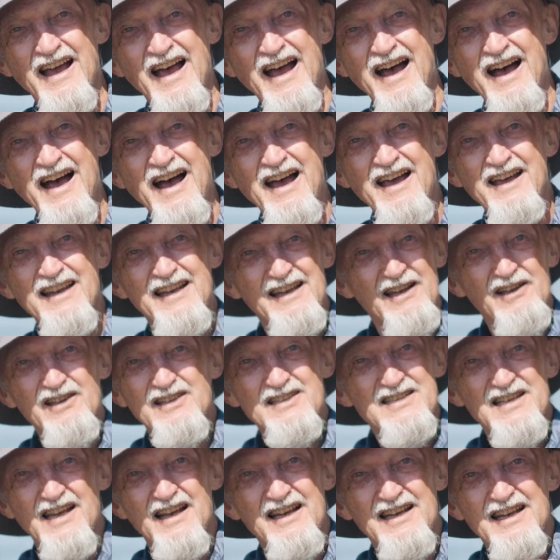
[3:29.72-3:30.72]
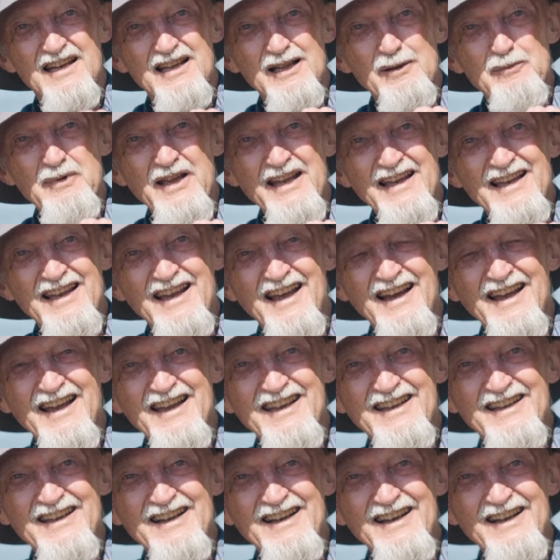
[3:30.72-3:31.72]
Uh, it looks a little bit
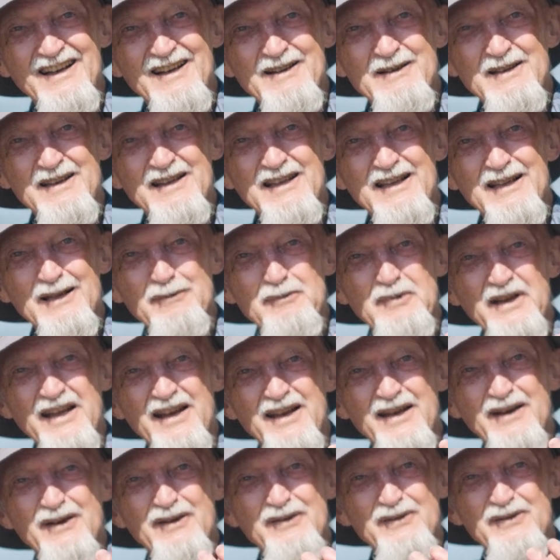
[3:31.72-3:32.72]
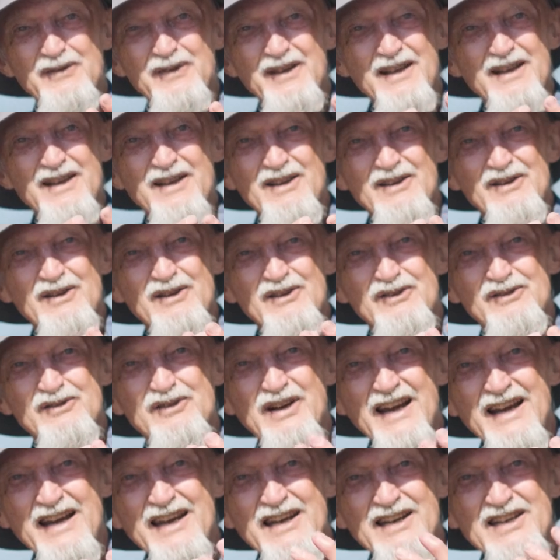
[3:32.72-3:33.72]
like a little bit of
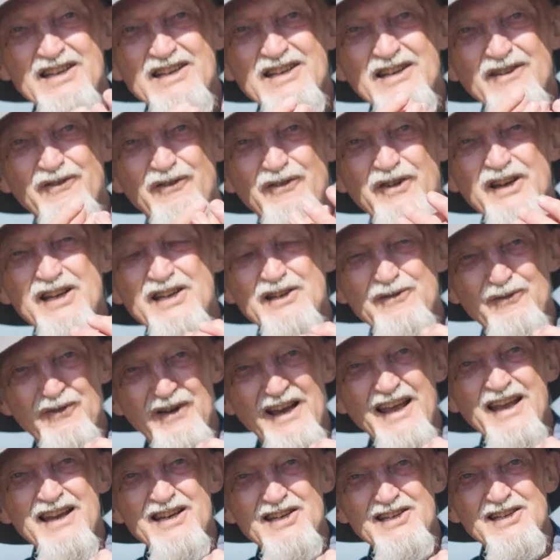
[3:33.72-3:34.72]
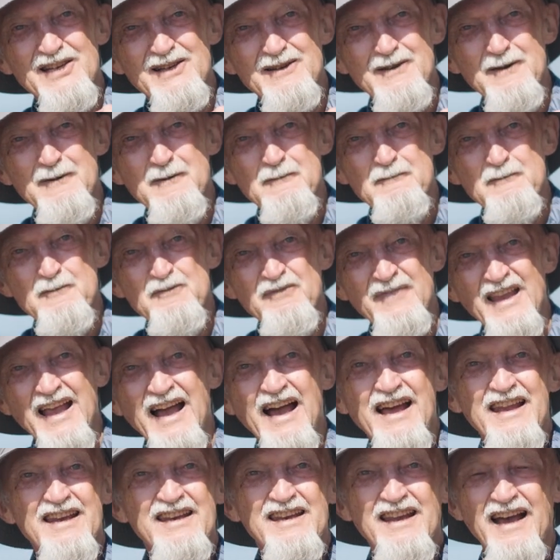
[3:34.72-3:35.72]
reddish fish flesh.
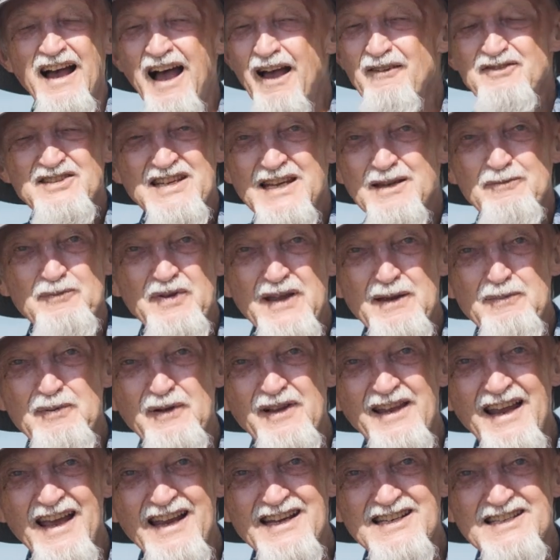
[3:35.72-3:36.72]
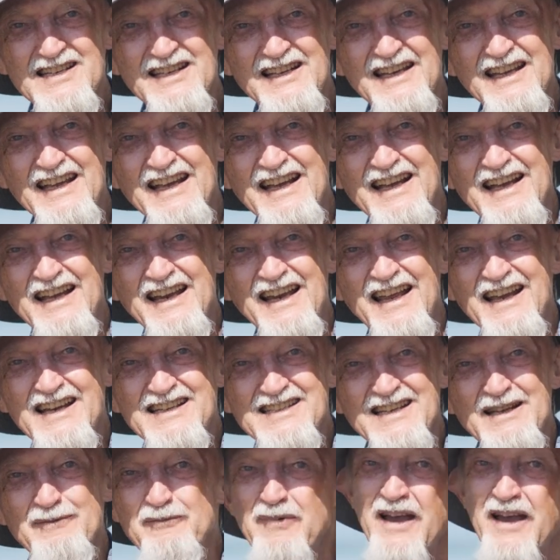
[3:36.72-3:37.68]
And I've seen people actually collecting